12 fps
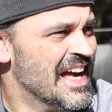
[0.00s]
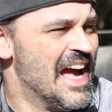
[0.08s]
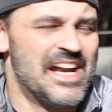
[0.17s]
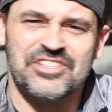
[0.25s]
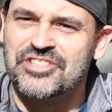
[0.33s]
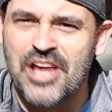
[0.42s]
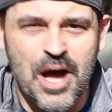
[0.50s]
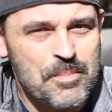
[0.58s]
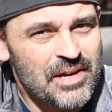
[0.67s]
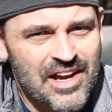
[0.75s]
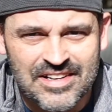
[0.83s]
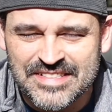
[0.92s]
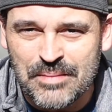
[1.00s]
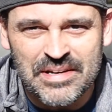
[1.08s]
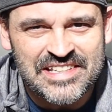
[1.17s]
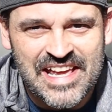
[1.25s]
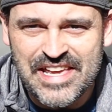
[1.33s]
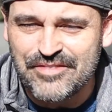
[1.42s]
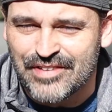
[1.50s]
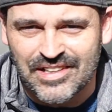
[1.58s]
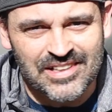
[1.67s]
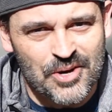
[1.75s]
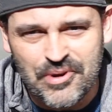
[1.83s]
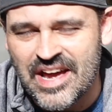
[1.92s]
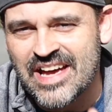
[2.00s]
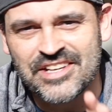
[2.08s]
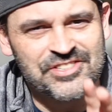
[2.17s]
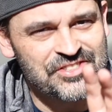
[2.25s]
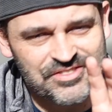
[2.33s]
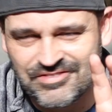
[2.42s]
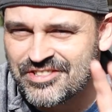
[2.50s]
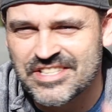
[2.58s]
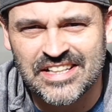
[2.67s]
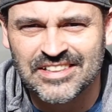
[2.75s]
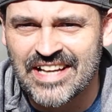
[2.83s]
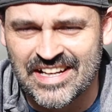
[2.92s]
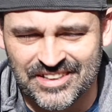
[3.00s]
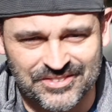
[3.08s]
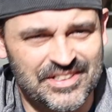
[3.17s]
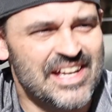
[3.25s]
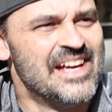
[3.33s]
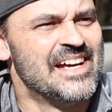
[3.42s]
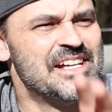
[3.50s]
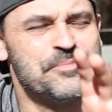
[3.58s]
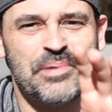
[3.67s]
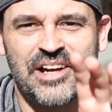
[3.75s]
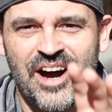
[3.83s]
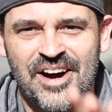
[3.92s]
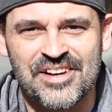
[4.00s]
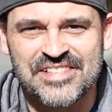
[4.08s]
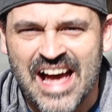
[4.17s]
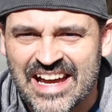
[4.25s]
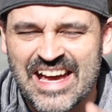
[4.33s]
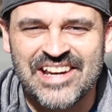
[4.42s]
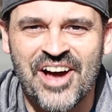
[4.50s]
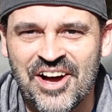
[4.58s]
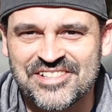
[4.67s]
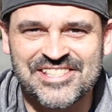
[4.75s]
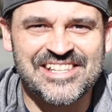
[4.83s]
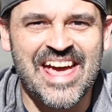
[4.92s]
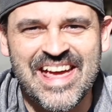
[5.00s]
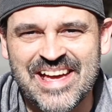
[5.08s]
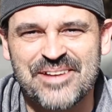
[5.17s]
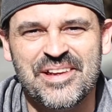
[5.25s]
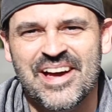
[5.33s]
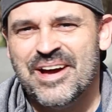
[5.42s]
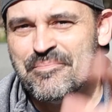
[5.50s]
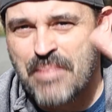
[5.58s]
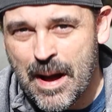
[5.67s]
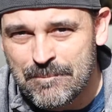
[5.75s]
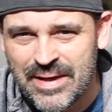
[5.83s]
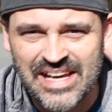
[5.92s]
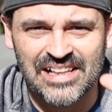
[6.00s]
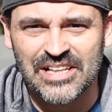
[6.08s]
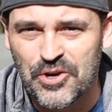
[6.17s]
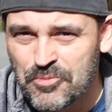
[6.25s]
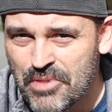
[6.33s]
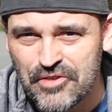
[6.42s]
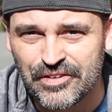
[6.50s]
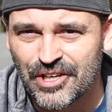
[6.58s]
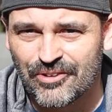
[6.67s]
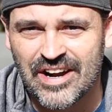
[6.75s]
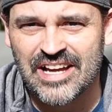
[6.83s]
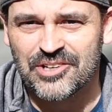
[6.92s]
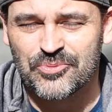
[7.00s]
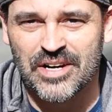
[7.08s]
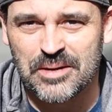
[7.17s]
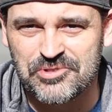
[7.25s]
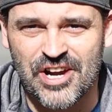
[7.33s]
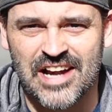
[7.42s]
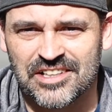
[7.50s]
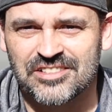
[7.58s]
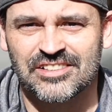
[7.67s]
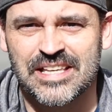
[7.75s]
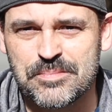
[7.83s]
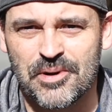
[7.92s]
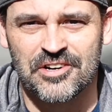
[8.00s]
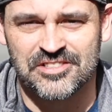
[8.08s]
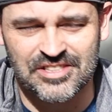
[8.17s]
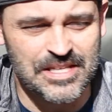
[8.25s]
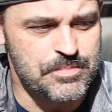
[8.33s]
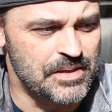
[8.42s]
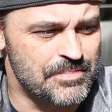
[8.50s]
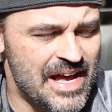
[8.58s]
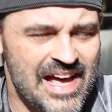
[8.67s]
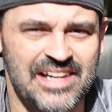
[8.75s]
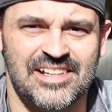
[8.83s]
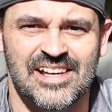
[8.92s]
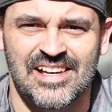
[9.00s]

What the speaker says: And it's not because I'm a diva, okay, just settle down. It's because I cannot stand my pillow moving around when I'm trying to sleep on a sleeping pad.